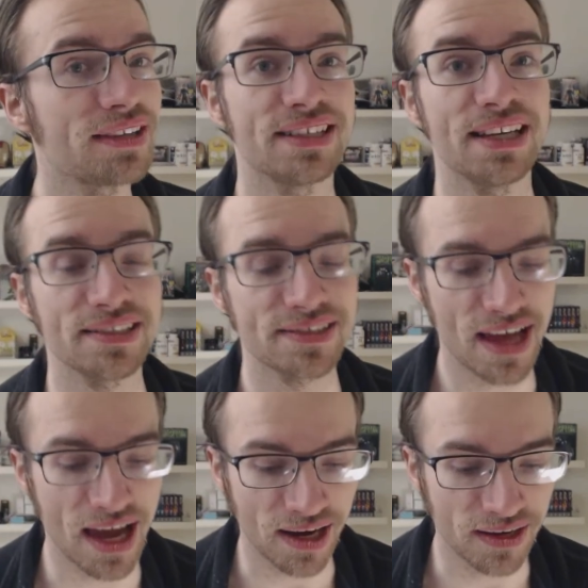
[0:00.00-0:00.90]
says,
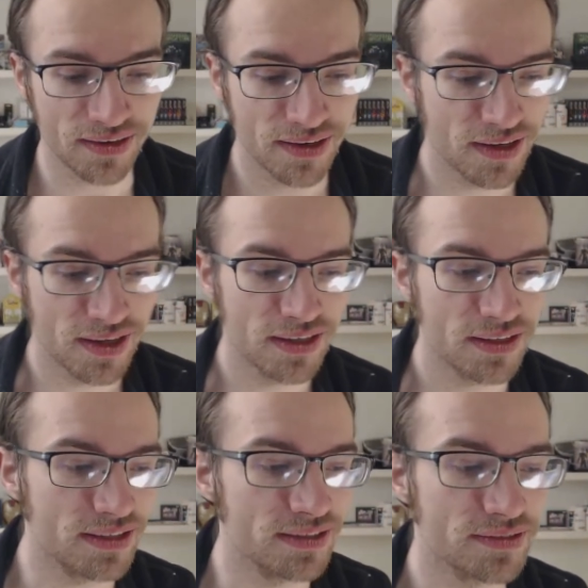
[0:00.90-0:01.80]
and
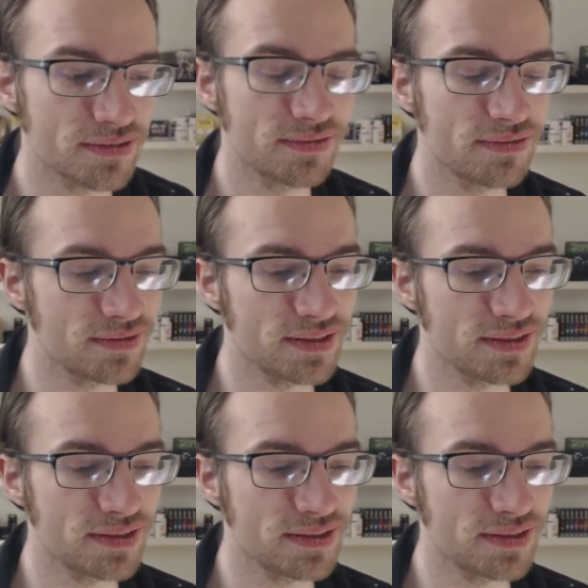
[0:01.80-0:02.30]
he's,